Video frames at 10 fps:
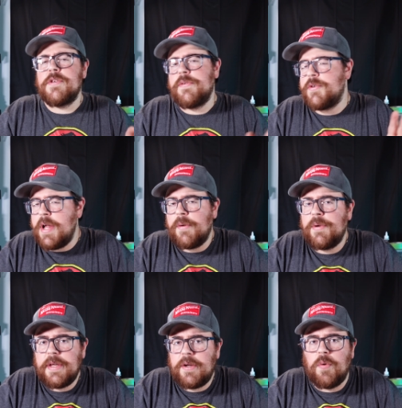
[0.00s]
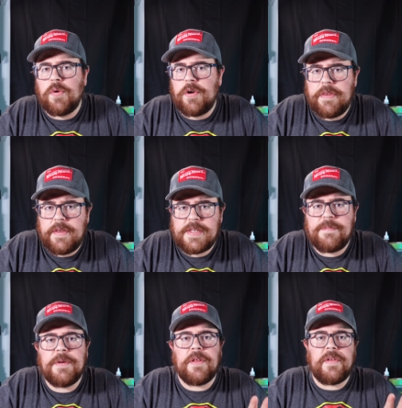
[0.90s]
So there's not really an order to this,
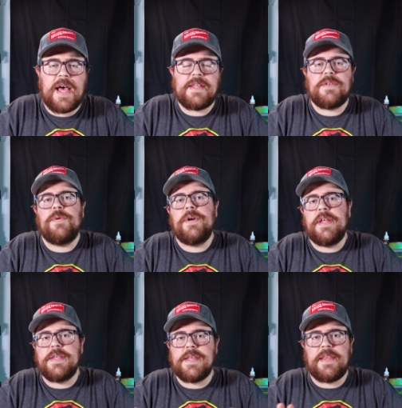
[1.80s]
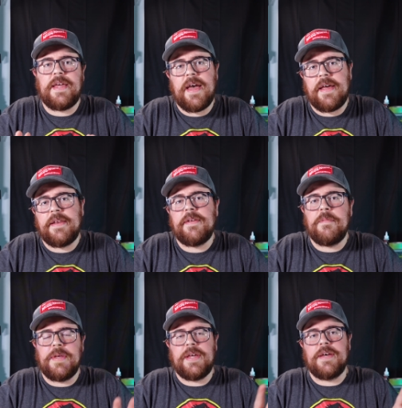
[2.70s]
but the last one is at the
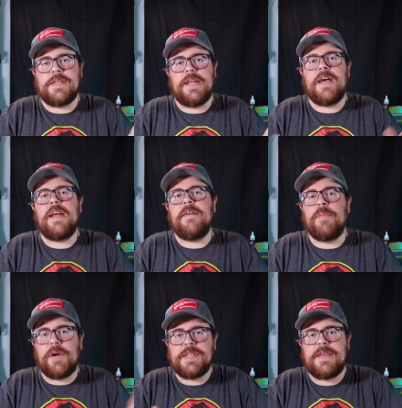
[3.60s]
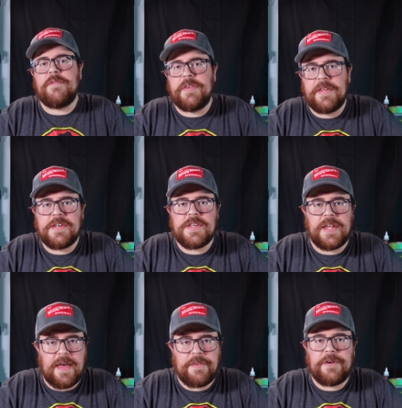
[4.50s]
end because it kind of brings everything
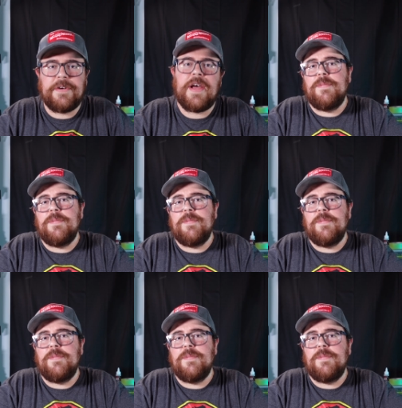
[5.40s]
together.